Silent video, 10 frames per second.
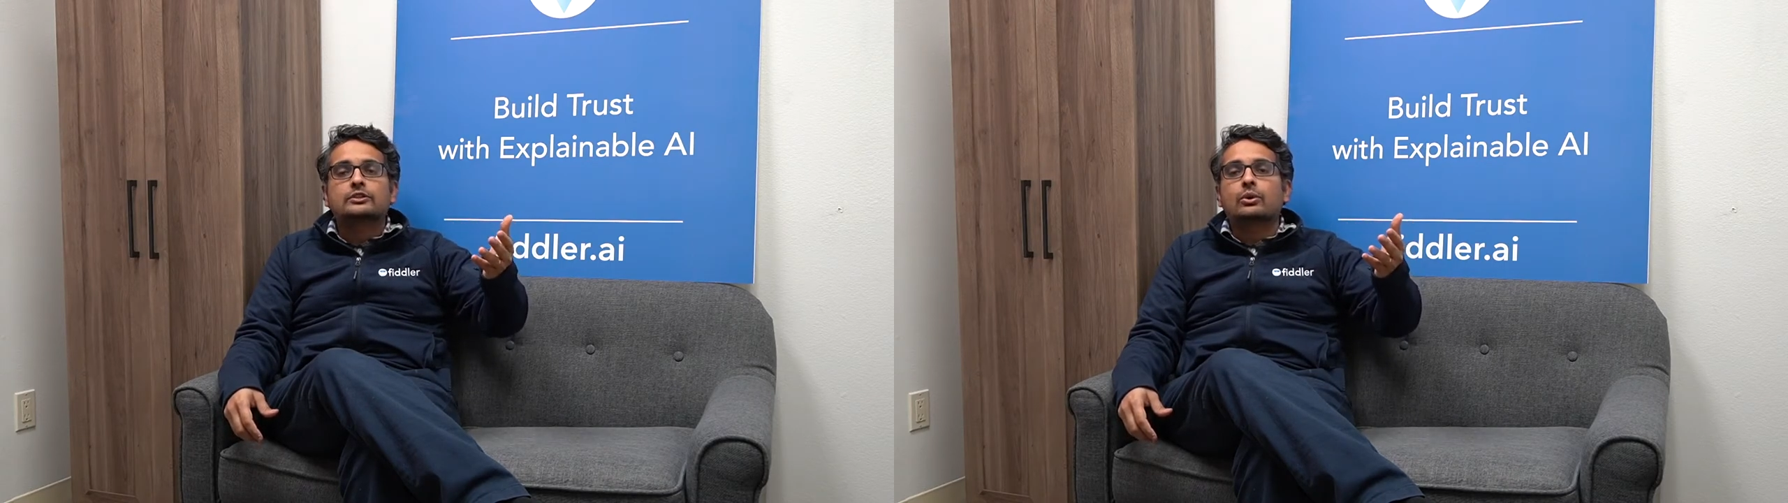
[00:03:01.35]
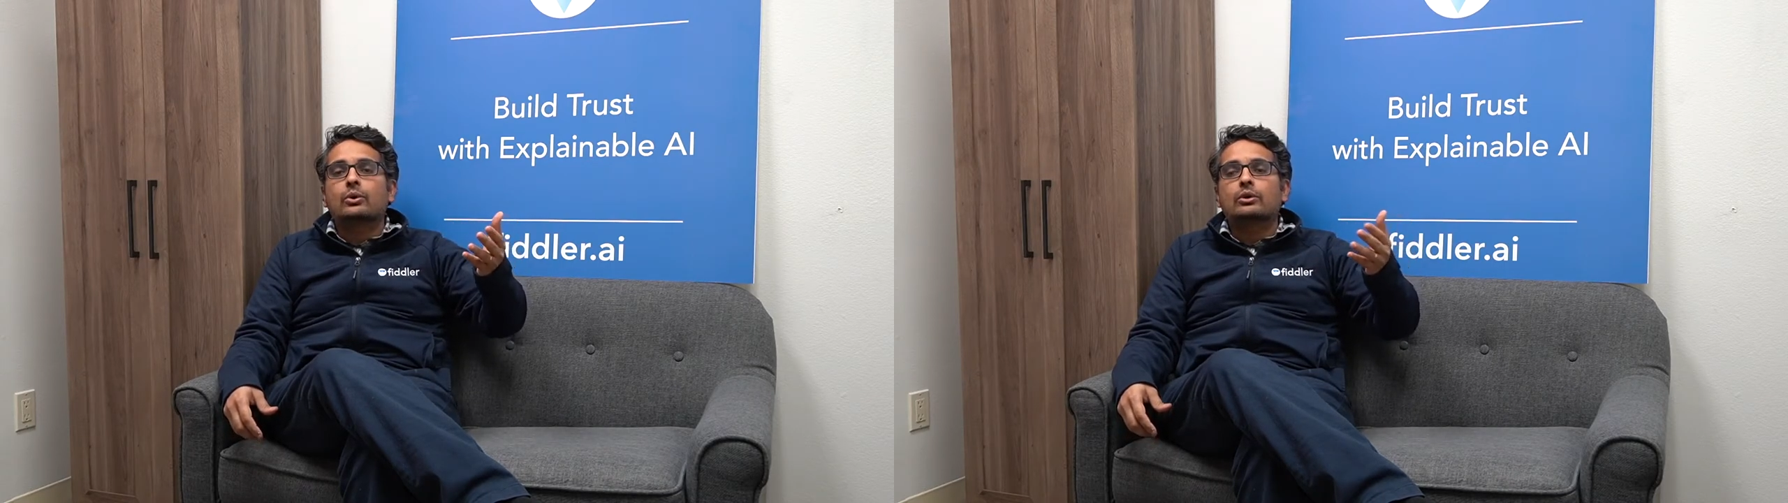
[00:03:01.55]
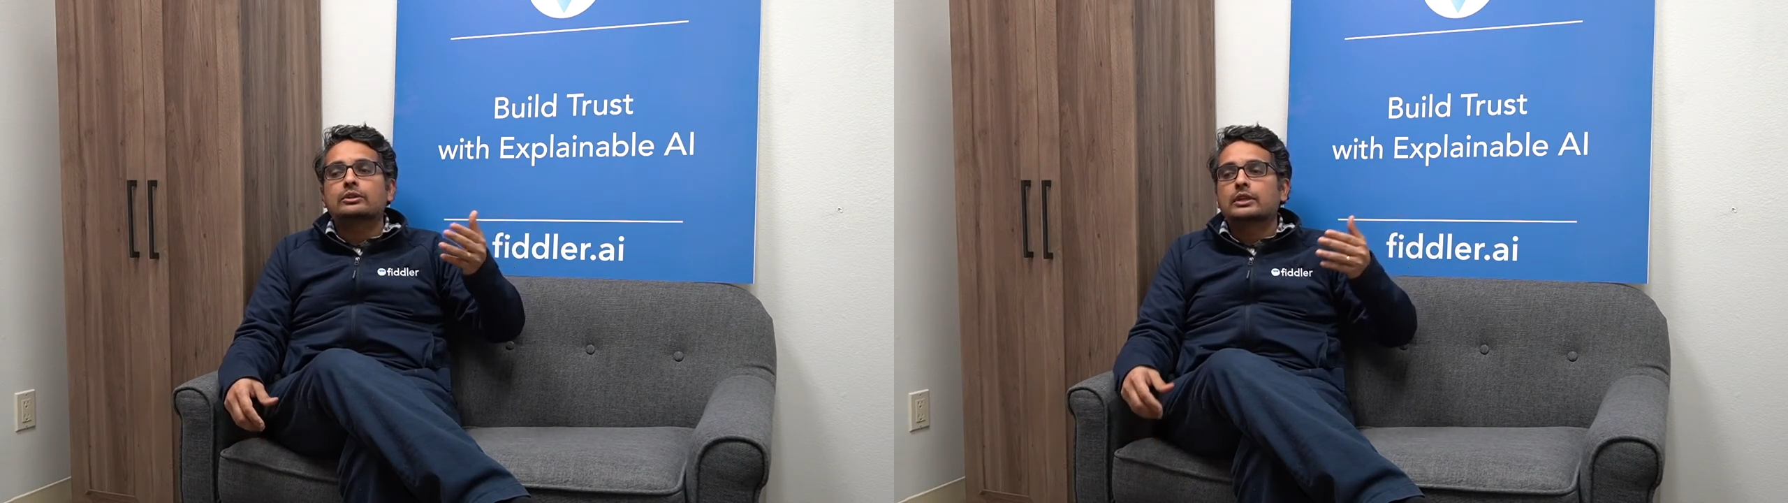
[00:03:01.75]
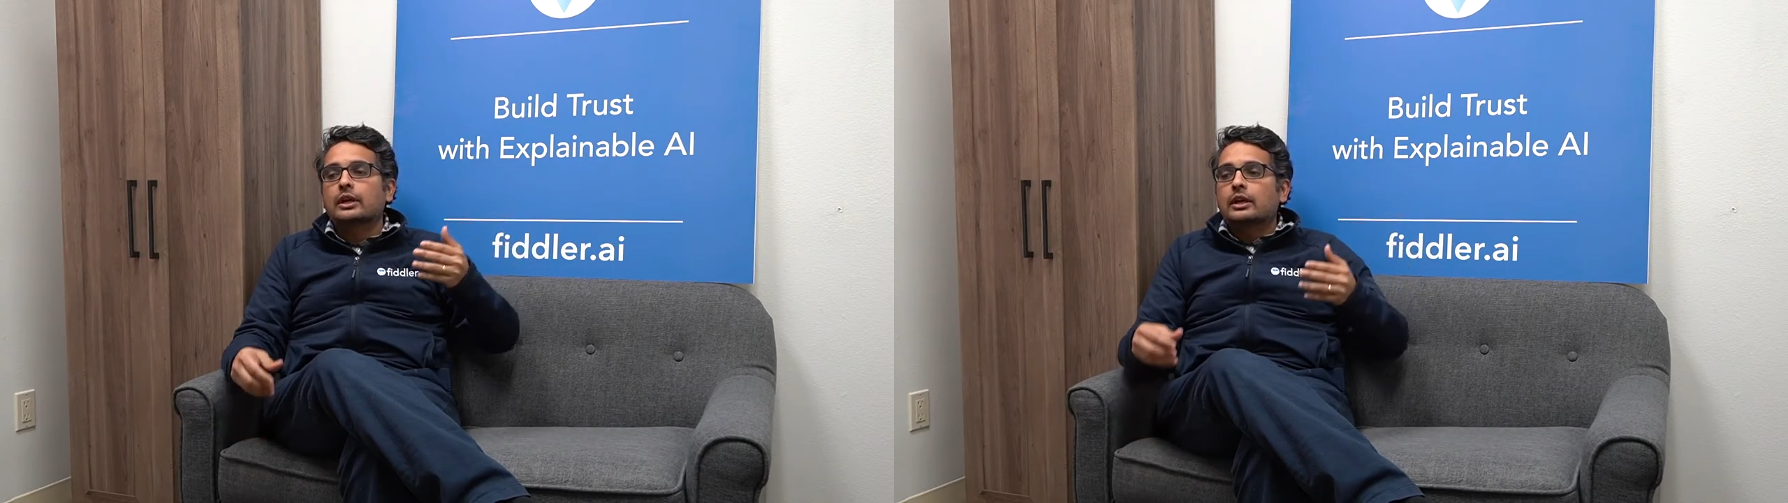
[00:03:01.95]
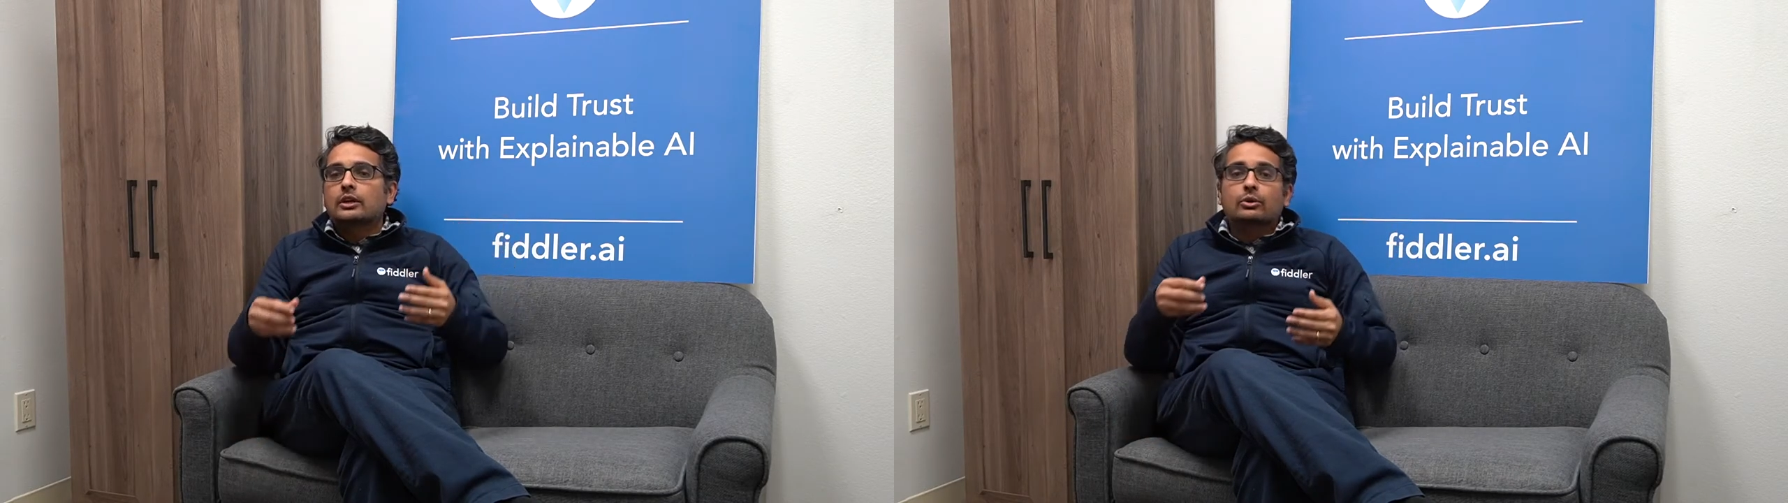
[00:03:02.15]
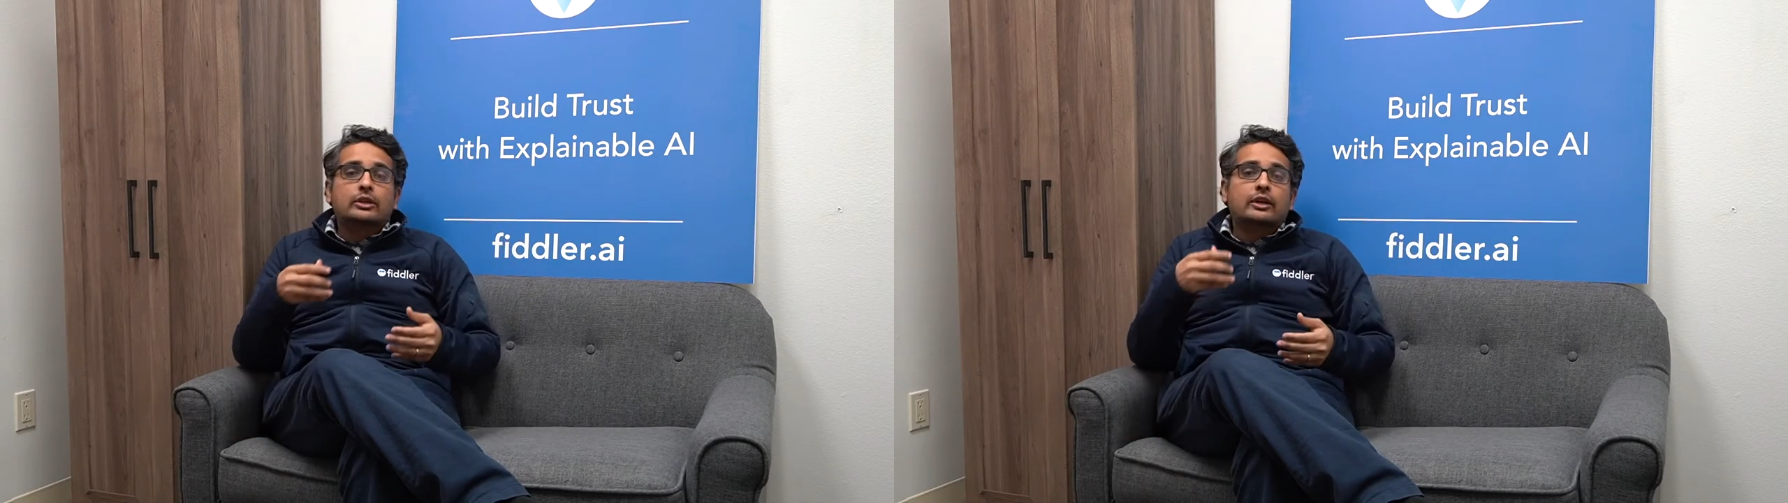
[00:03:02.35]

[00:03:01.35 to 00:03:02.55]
scores, you know,